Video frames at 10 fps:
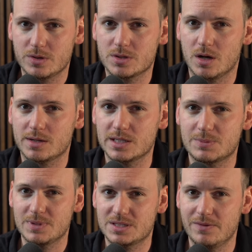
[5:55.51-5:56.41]
talking
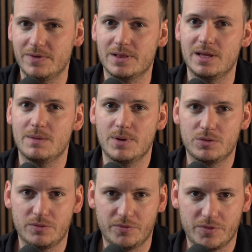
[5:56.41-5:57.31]
specifically about
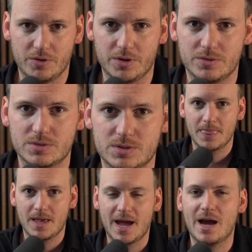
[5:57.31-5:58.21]
the photos,
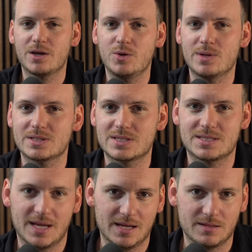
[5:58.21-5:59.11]
how you can
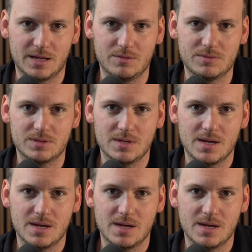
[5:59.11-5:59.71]
stand out,